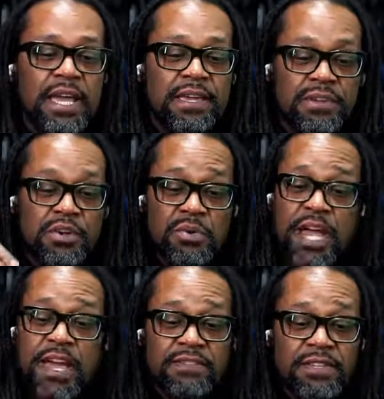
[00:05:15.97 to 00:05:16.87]
You were
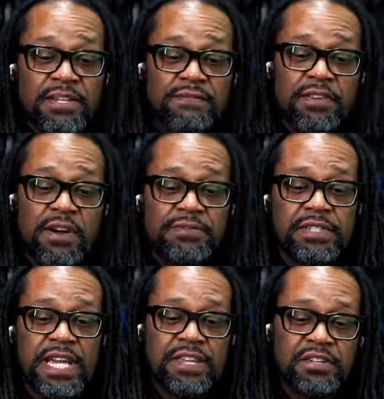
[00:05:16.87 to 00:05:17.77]
heavily involved in
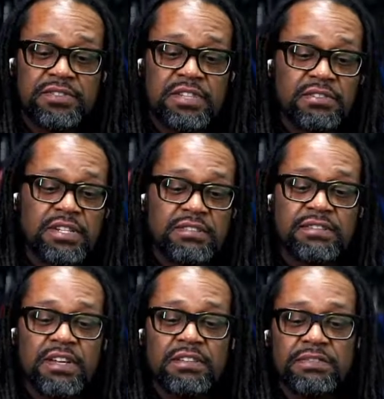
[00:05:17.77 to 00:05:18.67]
that. You're still
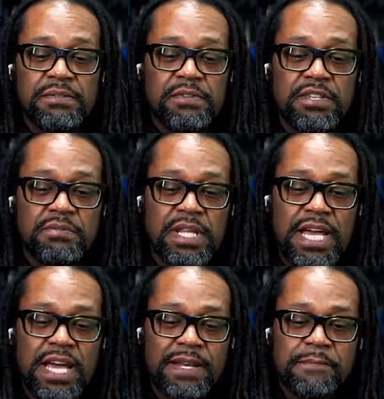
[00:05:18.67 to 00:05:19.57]
consulting with
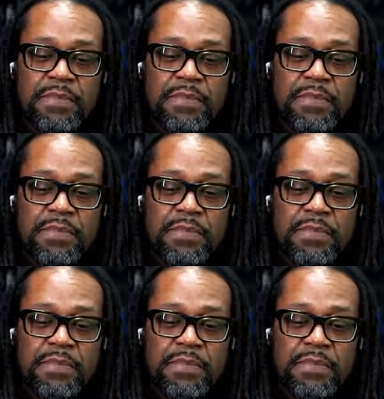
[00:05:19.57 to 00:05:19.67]
Q-Line.